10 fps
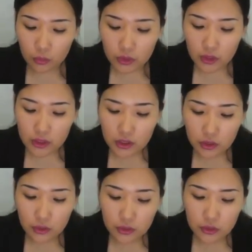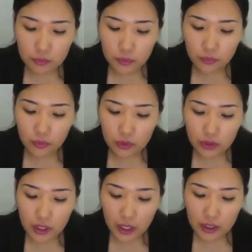When executed
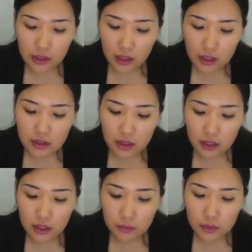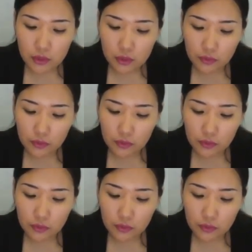before any other elements